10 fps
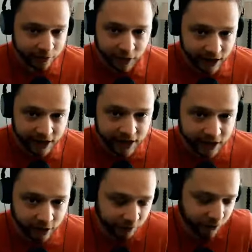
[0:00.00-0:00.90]
fly
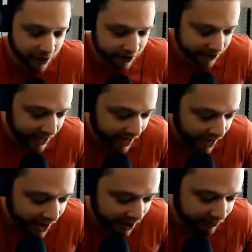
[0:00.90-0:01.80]
here for us to
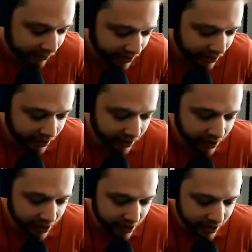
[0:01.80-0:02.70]
have
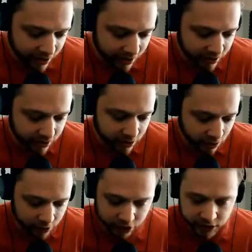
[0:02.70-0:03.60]
uh, you
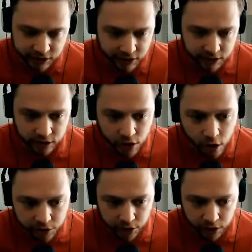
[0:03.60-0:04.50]
know a chance to get to
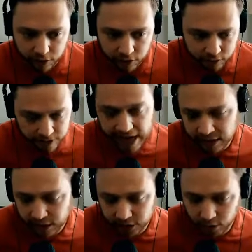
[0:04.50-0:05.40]
know each other. That's
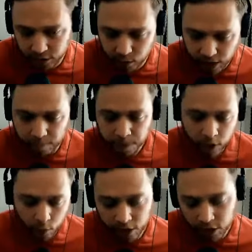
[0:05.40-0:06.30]
not going away.
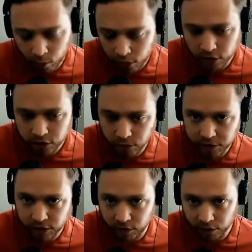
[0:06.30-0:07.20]
What, el- what also
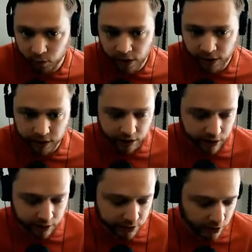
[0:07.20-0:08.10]
isn't going away
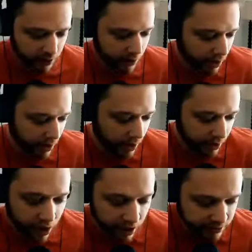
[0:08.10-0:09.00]
is uh,
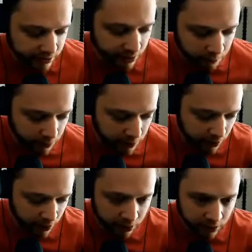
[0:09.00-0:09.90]
content
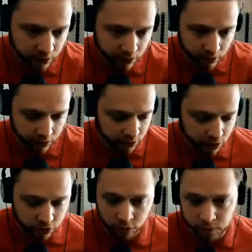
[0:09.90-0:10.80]
being
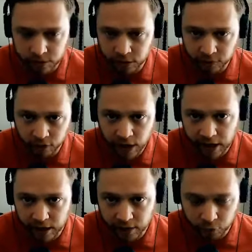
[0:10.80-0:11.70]
consumed in a
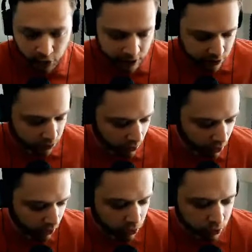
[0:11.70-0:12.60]
variety of ways. So,
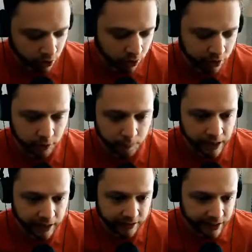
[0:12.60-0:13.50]
are you turning your
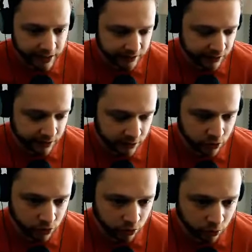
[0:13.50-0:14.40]
podcast
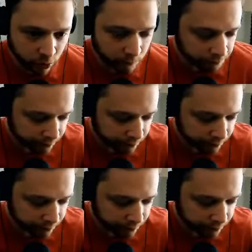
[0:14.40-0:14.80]
into